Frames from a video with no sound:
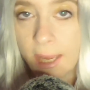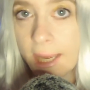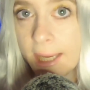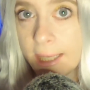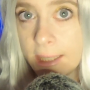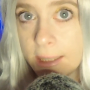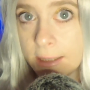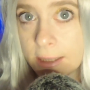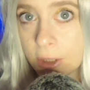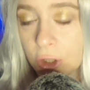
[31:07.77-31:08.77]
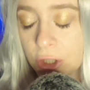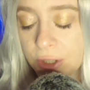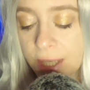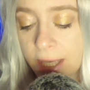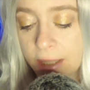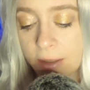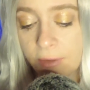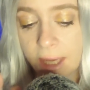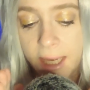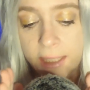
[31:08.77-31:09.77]
And she said
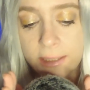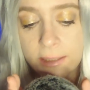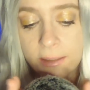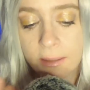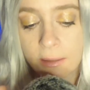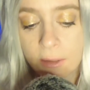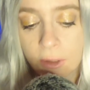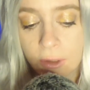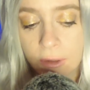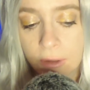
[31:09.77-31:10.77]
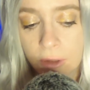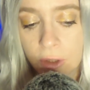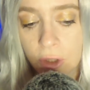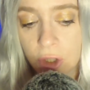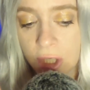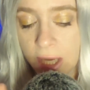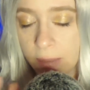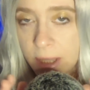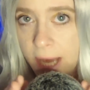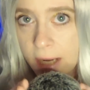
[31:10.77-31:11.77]
that she had
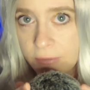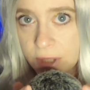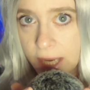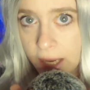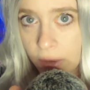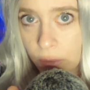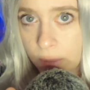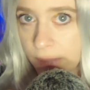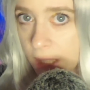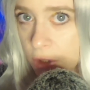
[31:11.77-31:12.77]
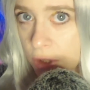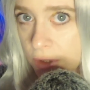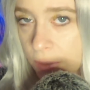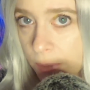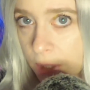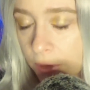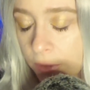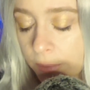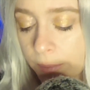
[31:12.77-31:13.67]
been out of town when Paige disappeared.